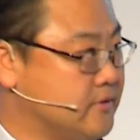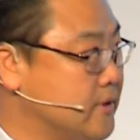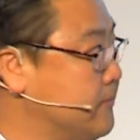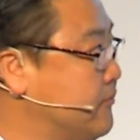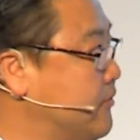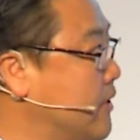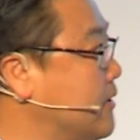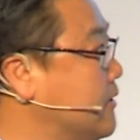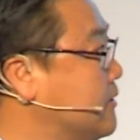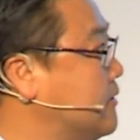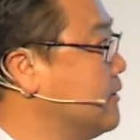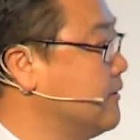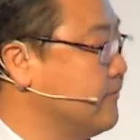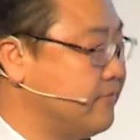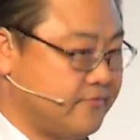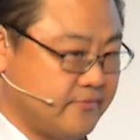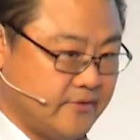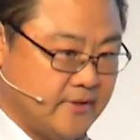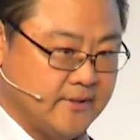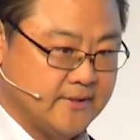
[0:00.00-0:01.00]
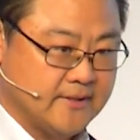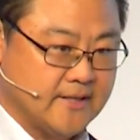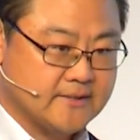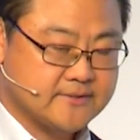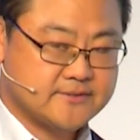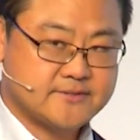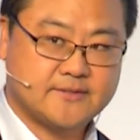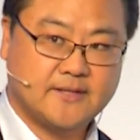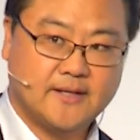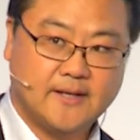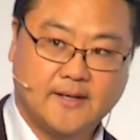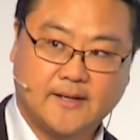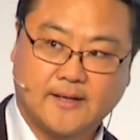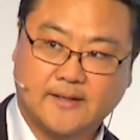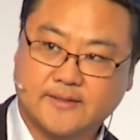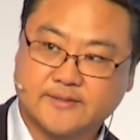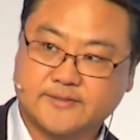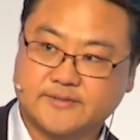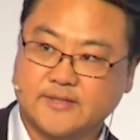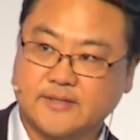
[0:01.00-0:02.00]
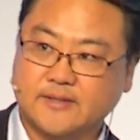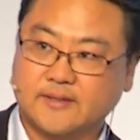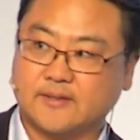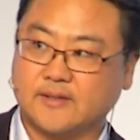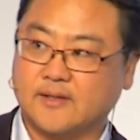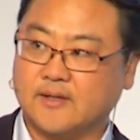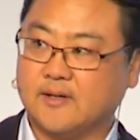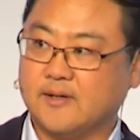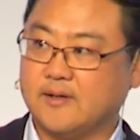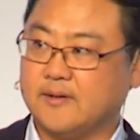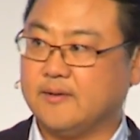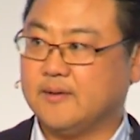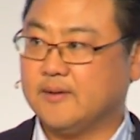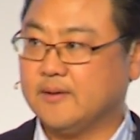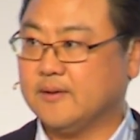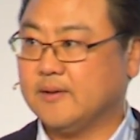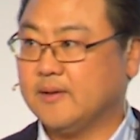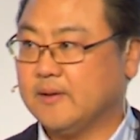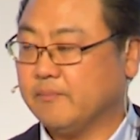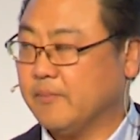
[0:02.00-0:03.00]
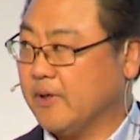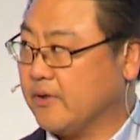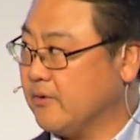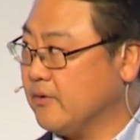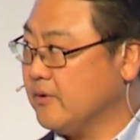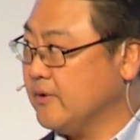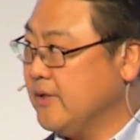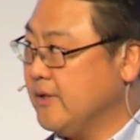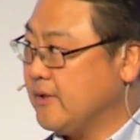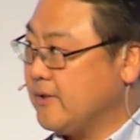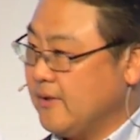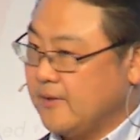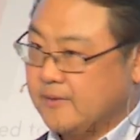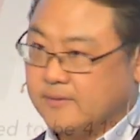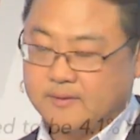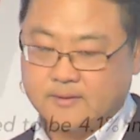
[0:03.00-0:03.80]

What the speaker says: some relative index, and I think my colleague in